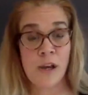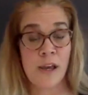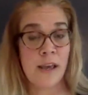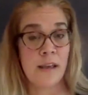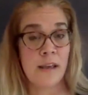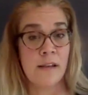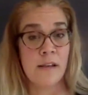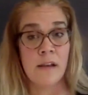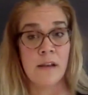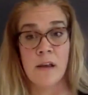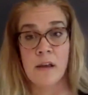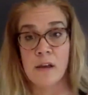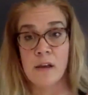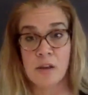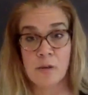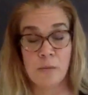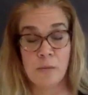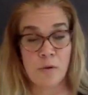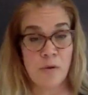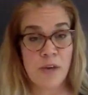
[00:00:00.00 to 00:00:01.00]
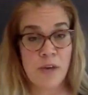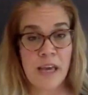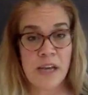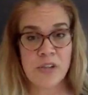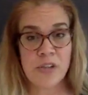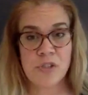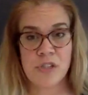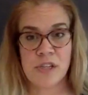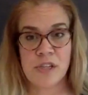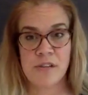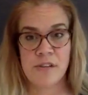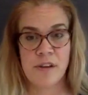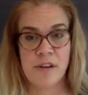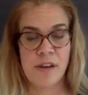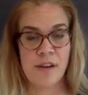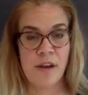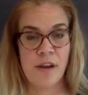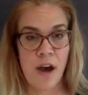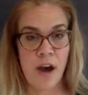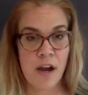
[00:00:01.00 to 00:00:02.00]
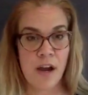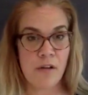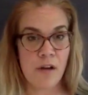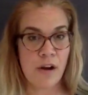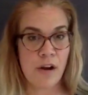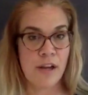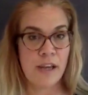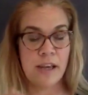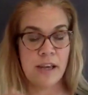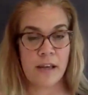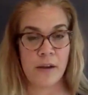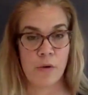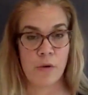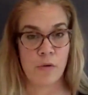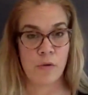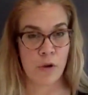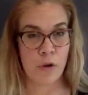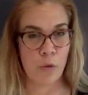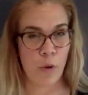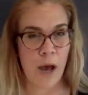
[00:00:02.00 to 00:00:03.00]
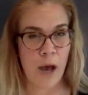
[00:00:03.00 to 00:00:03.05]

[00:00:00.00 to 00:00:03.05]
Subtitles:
and communication and hierarchy, and, you know,